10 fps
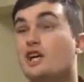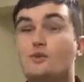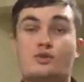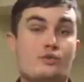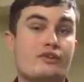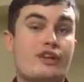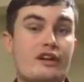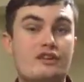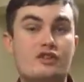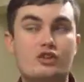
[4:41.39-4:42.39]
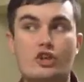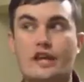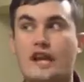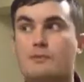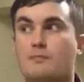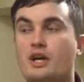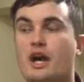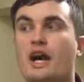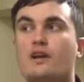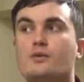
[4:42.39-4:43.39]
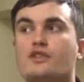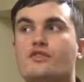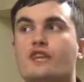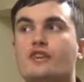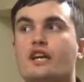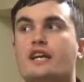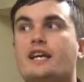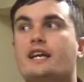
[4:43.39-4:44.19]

which were nice to look at, but I always feel like